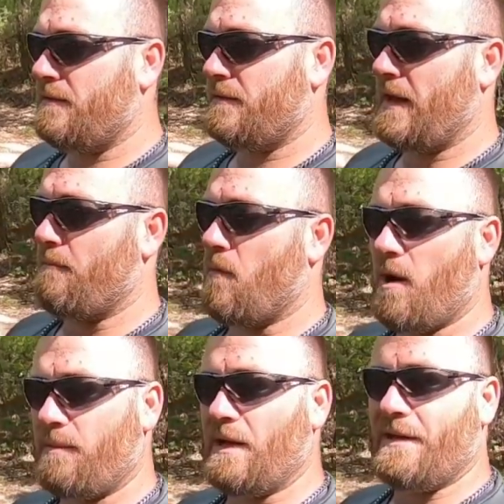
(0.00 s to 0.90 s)
that might
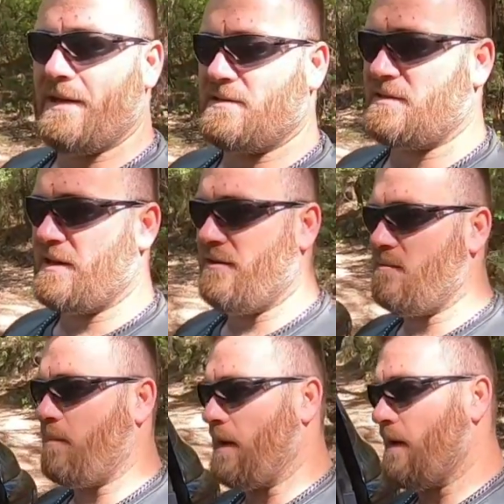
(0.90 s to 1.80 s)
be unnecessary,
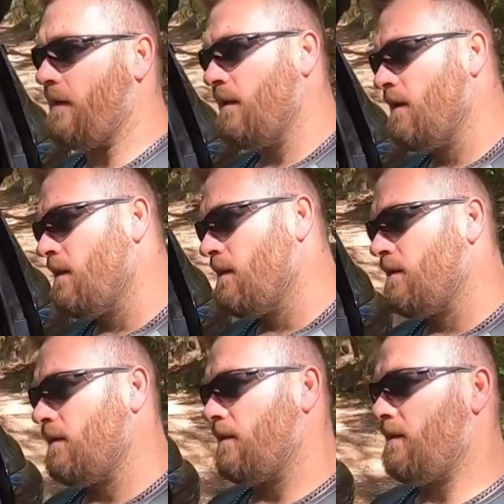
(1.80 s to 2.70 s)
but
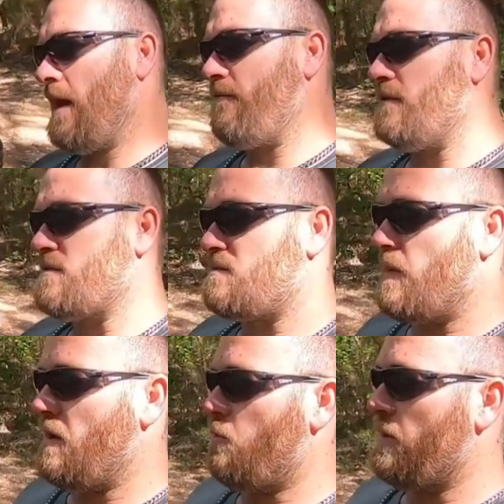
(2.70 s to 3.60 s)
having the
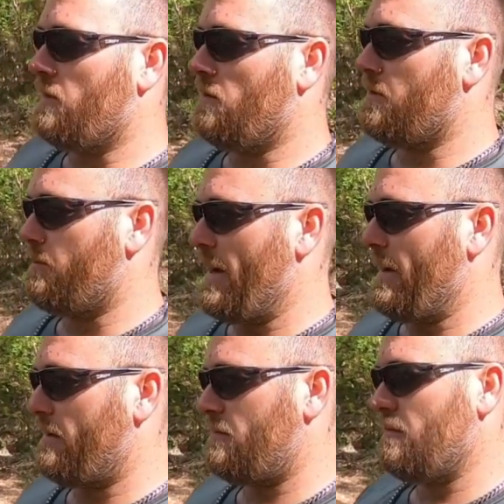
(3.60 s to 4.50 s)
spare wheel on the
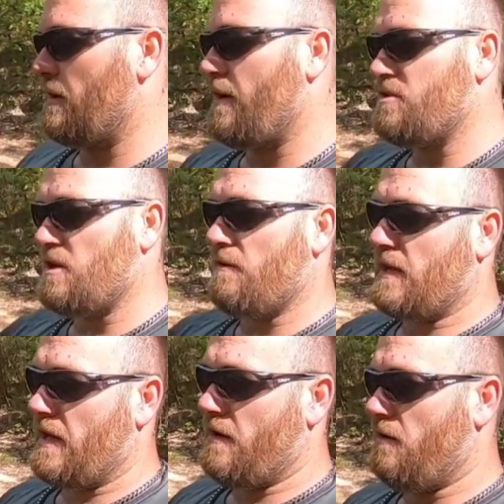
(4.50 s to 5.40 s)
back, you know, jerry
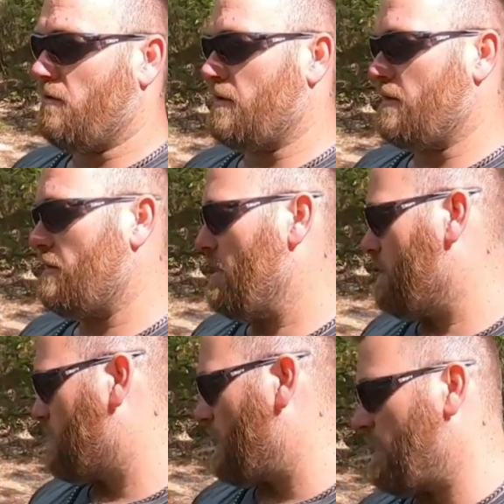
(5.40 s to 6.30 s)
can holder,
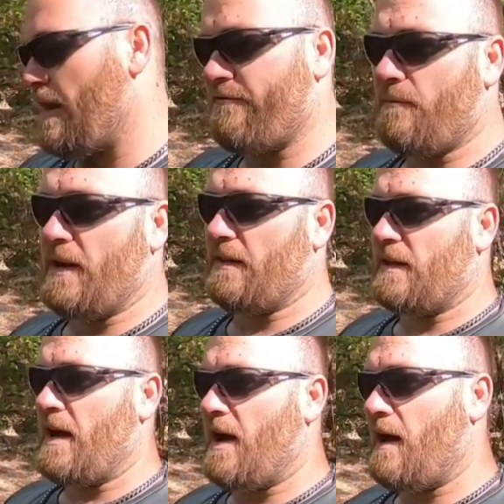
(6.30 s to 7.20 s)
getting it out from under the
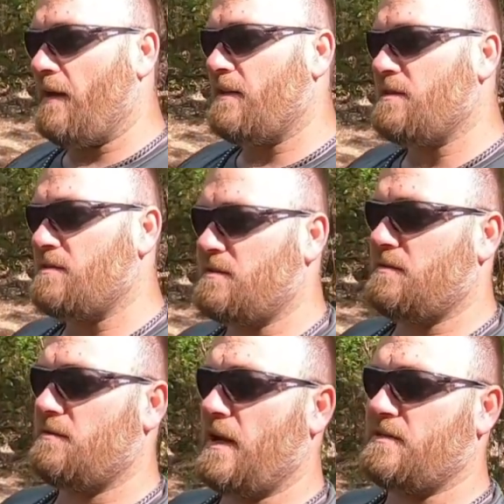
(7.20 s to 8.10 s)
car
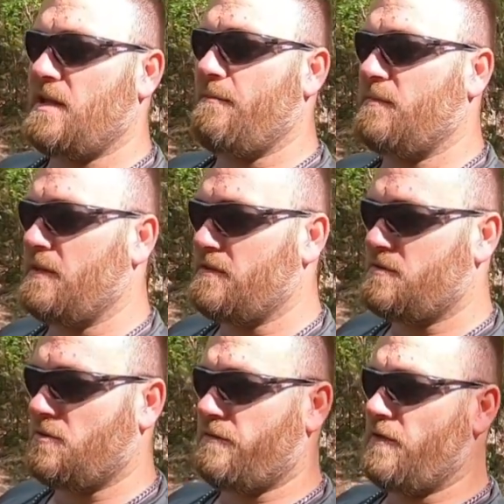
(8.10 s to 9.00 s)
is a tempting
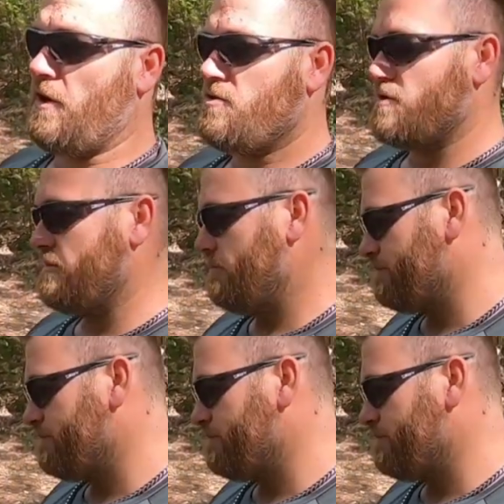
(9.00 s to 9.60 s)
sort of notion.